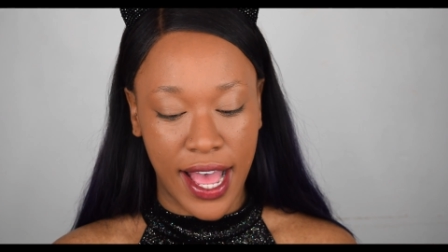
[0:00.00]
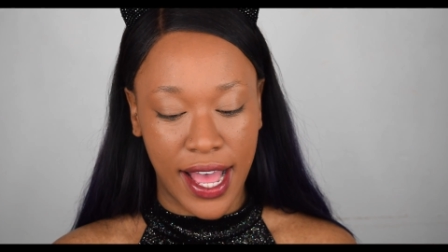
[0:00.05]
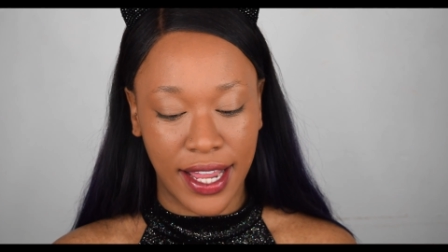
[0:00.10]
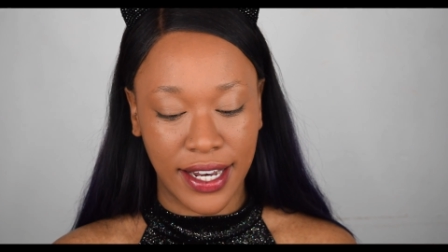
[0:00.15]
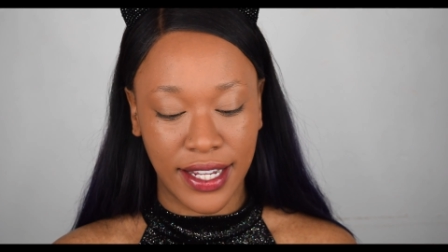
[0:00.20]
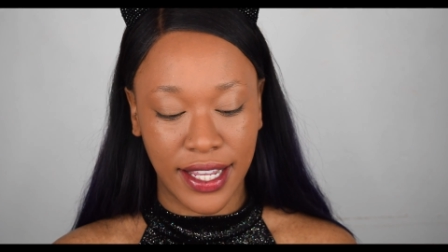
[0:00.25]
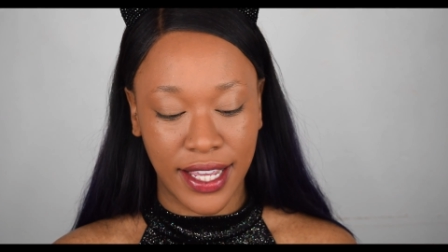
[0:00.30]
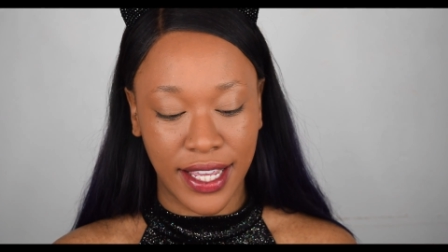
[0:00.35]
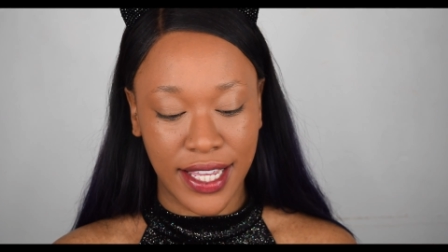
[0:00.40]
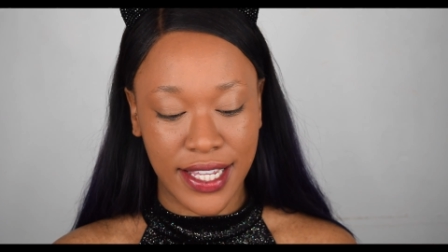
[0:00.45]

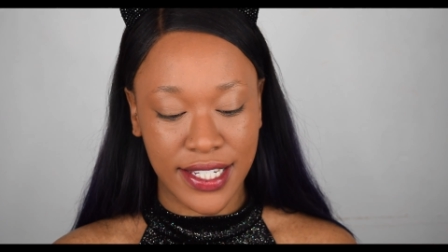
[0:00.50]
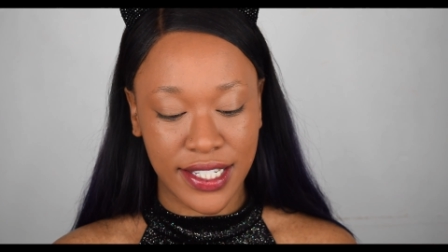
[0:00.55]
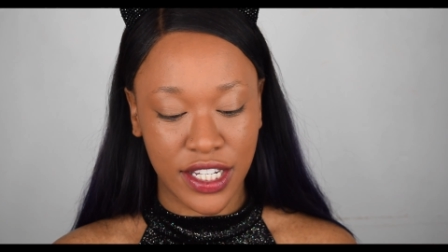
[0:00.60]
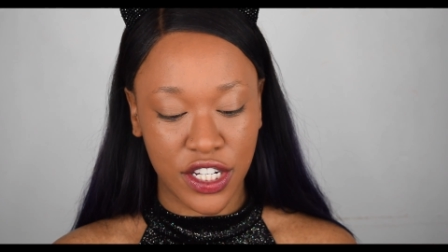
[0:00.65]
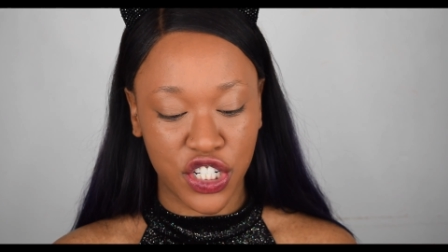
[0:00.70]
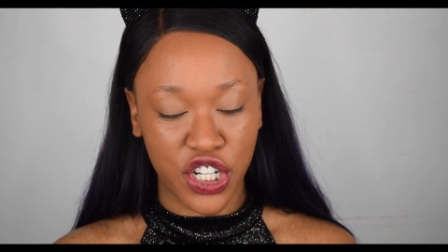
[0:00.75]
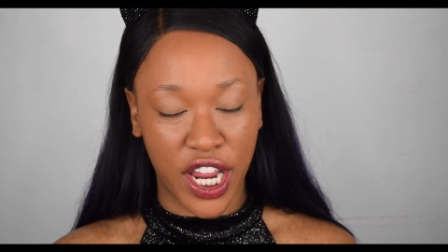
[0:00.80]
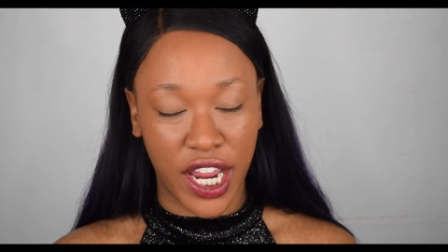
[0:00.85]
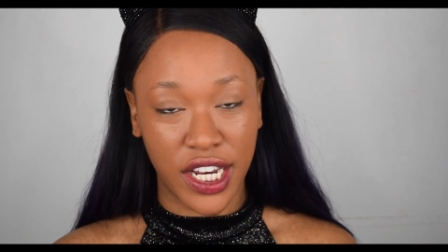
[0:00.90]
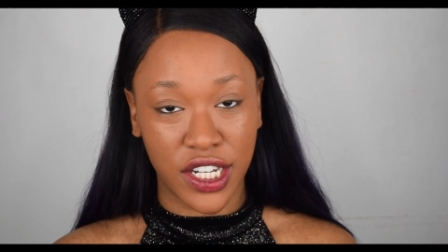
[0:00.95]
and it is
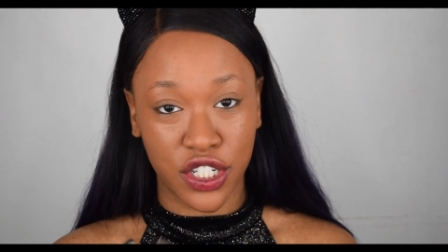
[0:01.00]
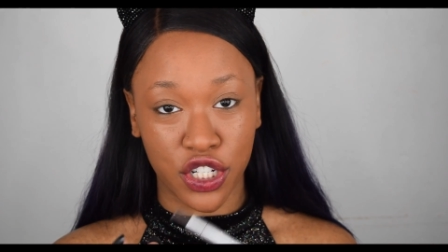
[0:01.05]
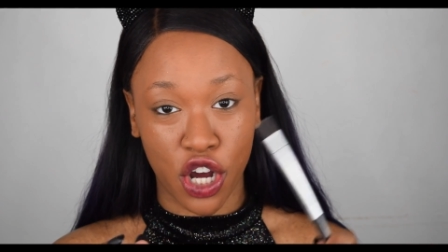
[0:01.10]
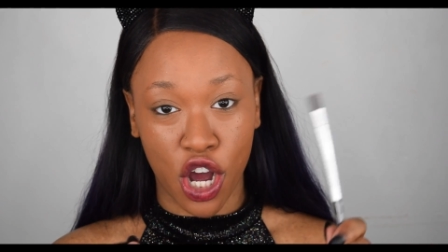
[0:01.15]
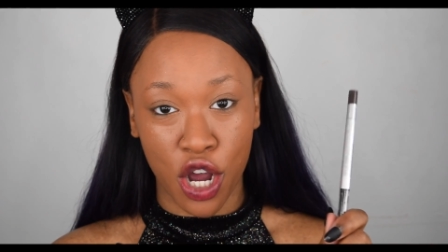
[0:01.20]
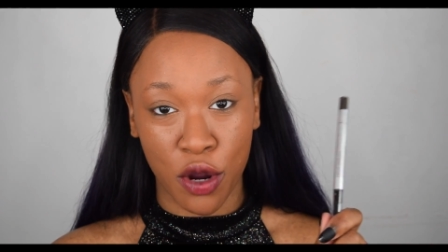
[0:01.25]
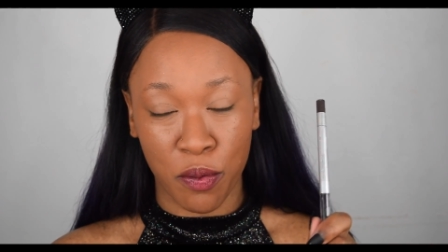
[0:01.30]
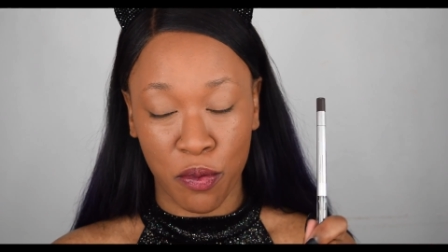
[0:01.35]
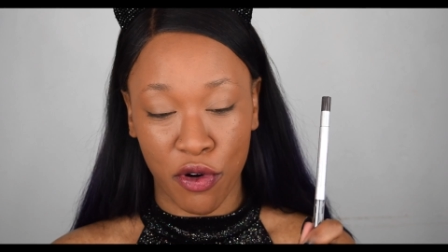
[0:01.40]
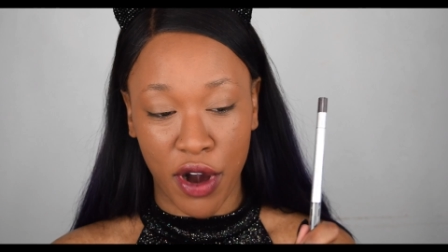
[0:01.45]
the shade
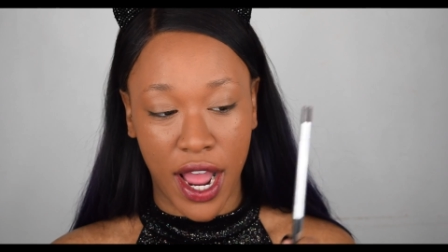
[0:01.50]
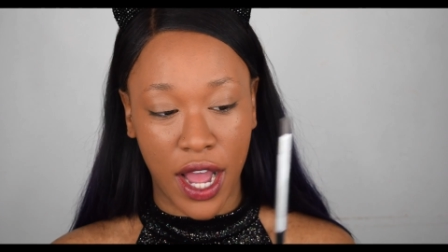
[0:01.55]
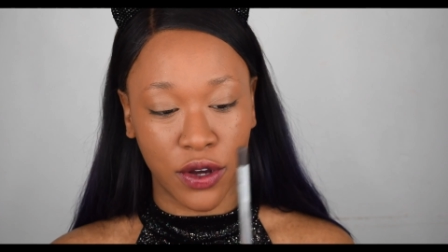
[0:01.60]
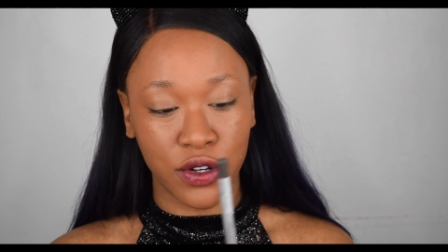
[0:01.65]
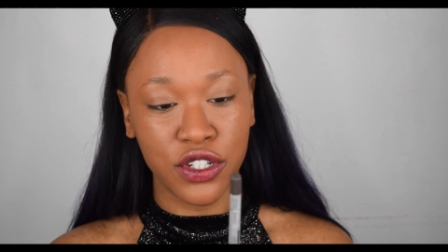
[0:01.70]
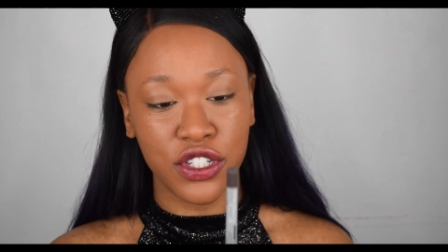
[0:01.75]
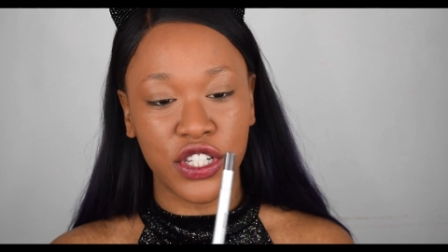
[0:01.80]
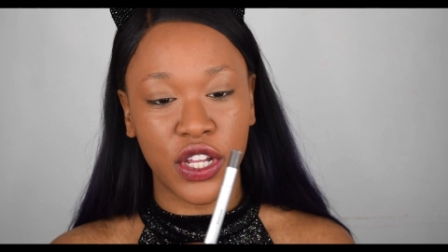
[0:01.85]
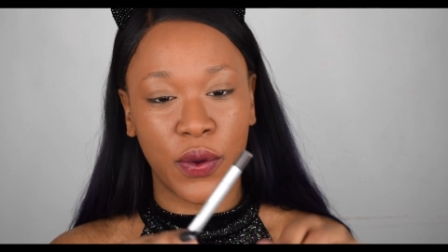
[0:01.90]
dark brown.